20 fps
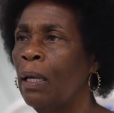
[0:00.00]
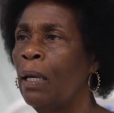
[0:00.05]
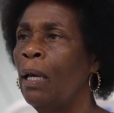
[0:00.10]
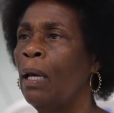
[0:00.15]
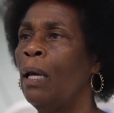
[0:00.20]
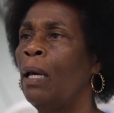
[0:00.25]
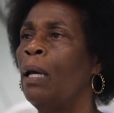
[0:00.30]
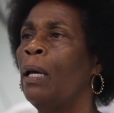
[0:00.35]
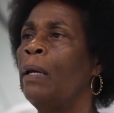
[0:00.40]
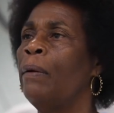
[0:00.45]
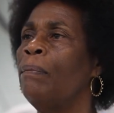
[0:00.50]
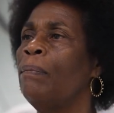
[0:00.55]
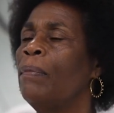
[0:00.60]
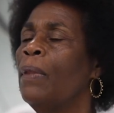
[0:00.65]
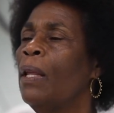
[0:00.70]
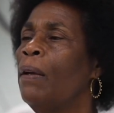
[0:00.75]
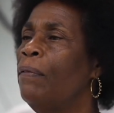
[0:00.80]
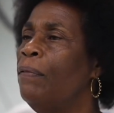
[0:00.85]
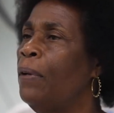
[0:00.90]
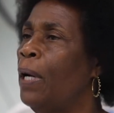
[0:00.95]
care,
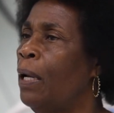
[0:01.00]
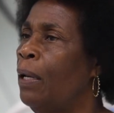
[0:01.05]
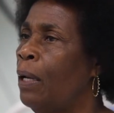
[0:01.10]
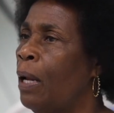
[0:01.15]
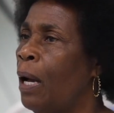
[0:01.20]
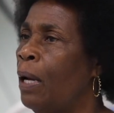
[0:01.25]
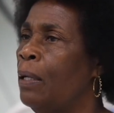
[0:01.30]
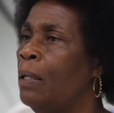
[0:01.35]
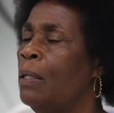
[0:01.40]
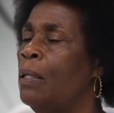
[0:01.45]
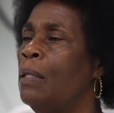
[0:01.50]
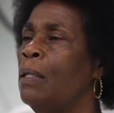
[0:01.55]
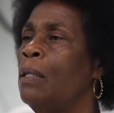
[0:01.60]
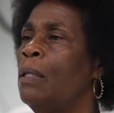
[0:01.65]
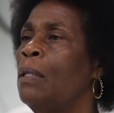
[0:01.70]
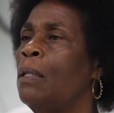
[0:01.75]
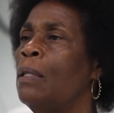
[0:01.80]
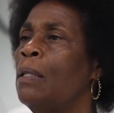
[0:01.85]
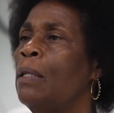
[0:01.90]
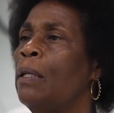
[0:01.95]

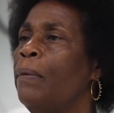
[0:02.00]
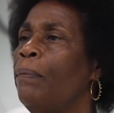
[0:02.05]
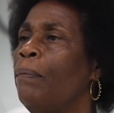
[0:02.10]
finances,